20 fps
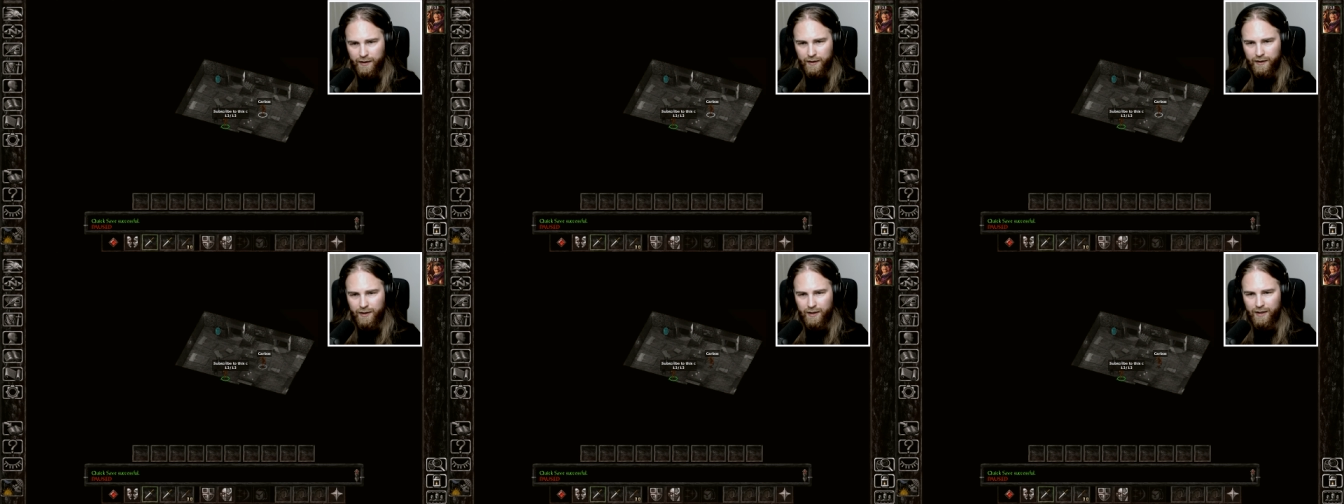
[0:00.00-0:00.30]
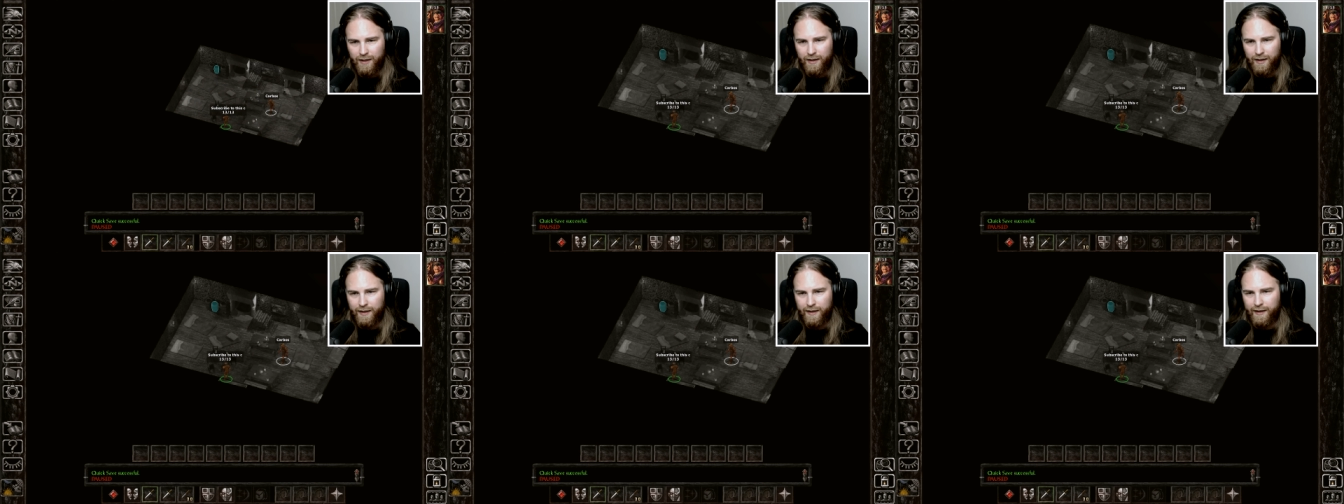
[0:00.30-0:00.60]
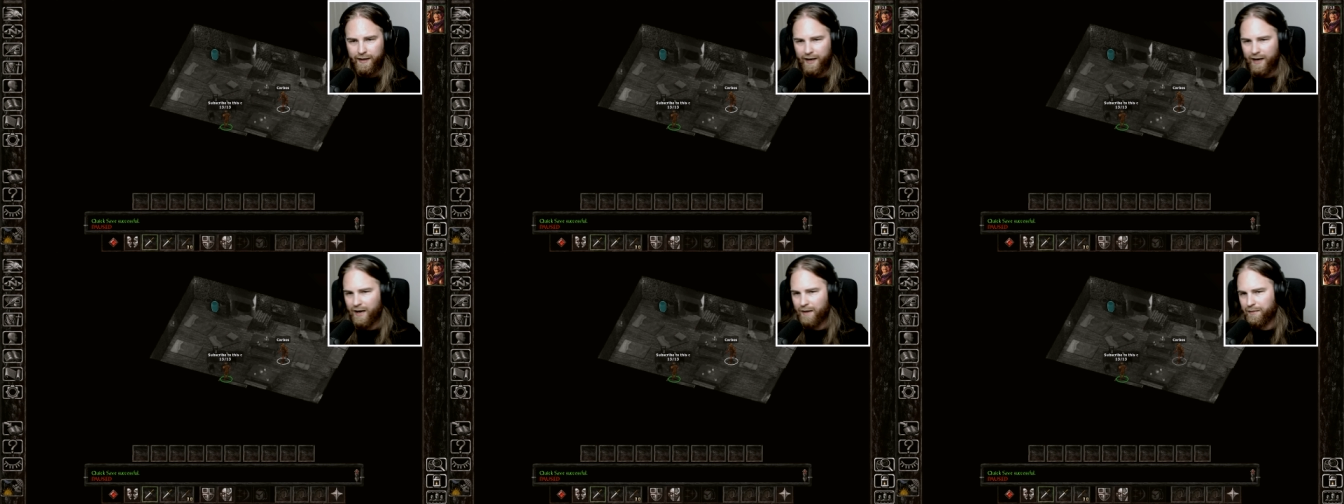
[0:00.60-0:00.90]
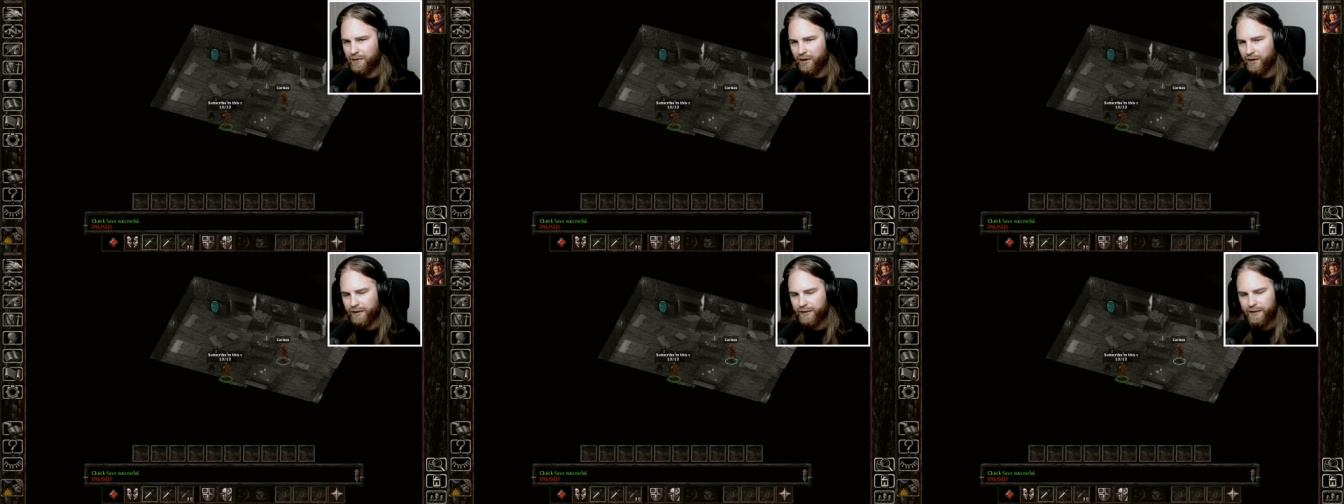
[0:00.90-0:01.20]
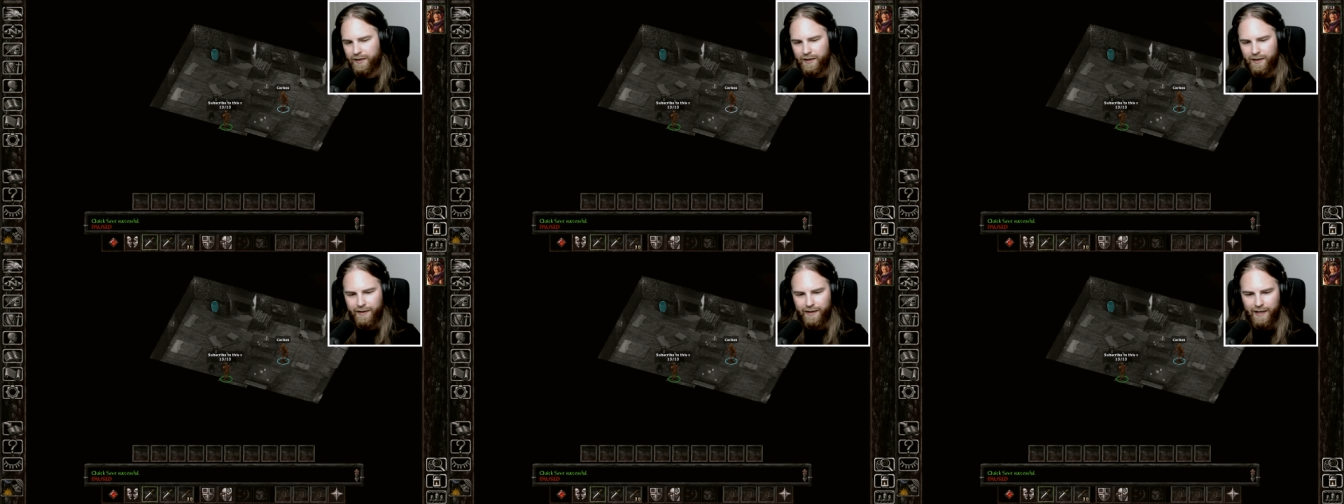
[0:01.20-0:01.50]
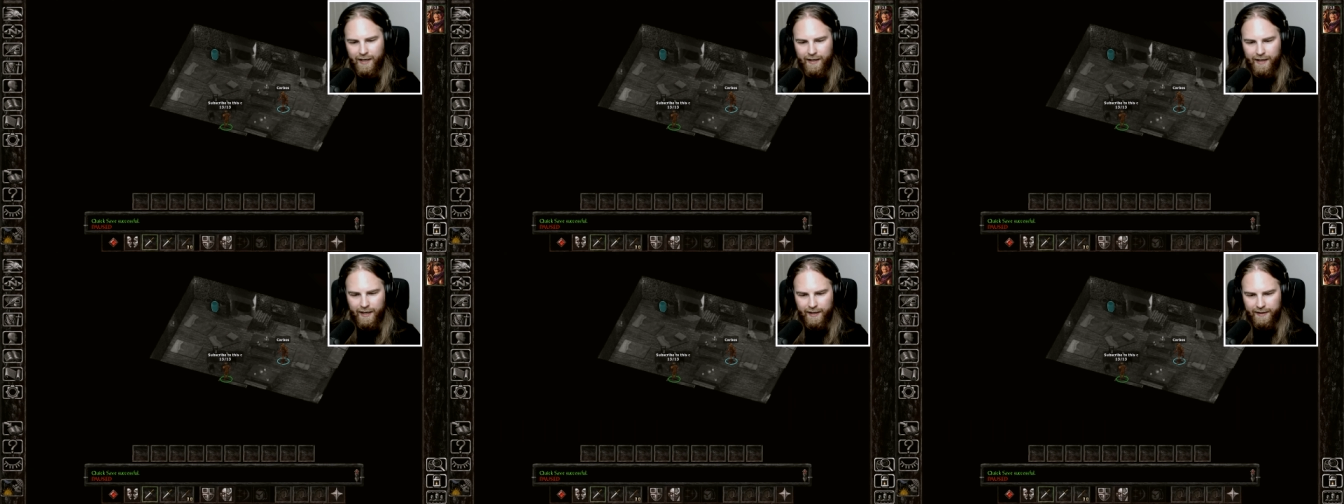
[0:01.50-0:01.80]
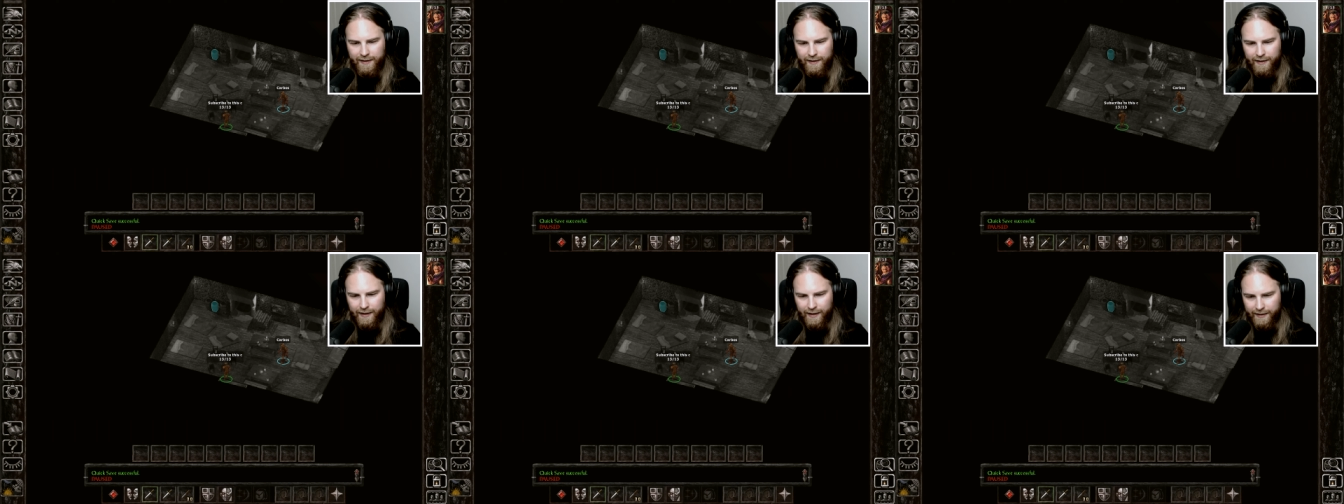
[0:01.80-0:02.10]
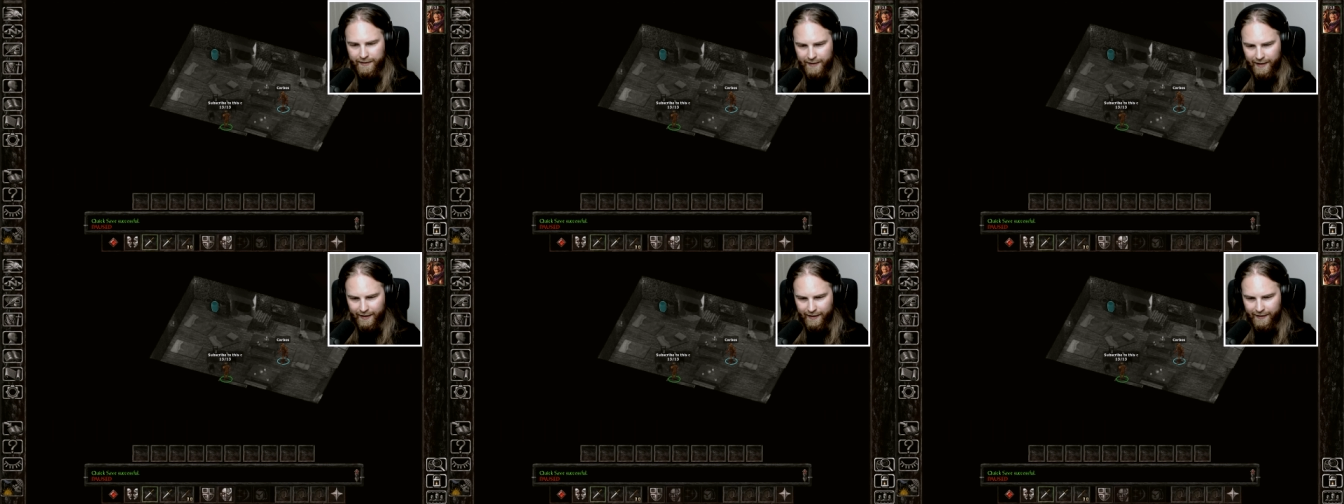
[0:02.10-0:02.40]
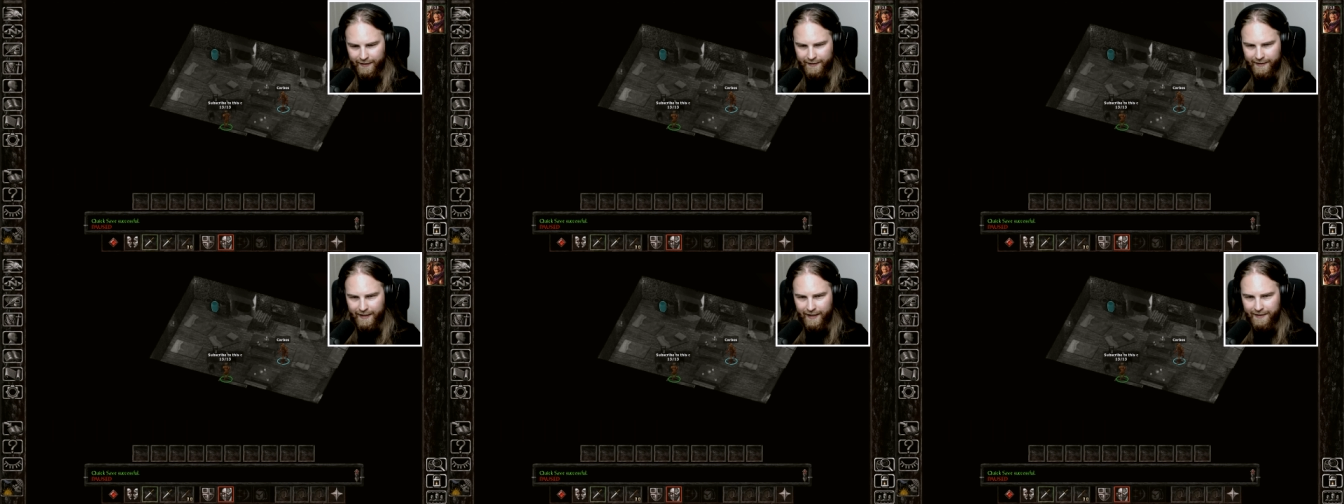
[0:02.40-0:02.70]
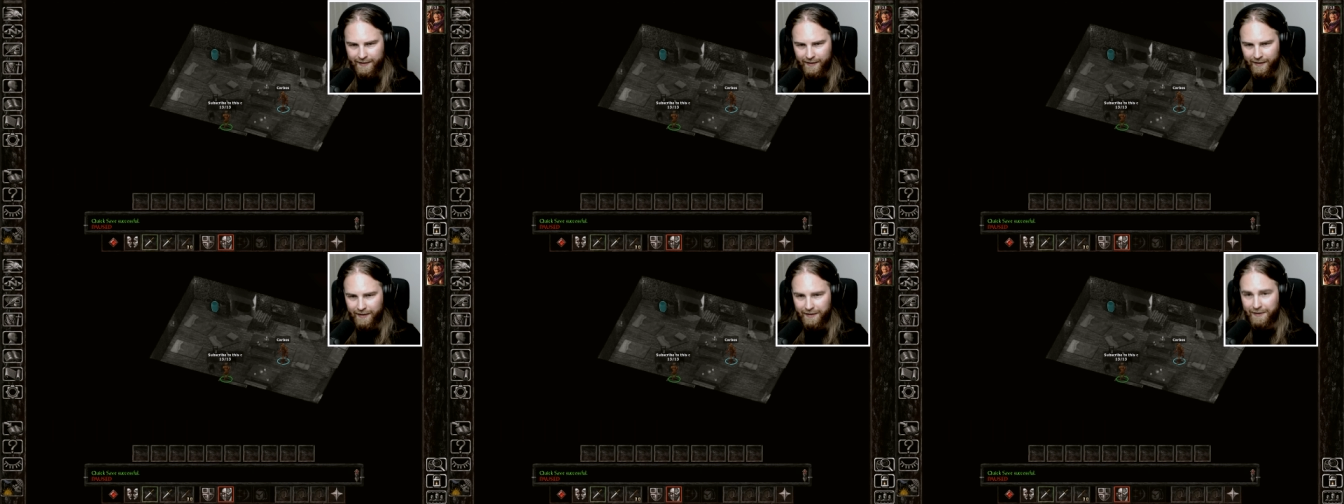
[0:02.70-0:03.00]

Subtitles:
Car boss. Okay, that's the 2nd assassin.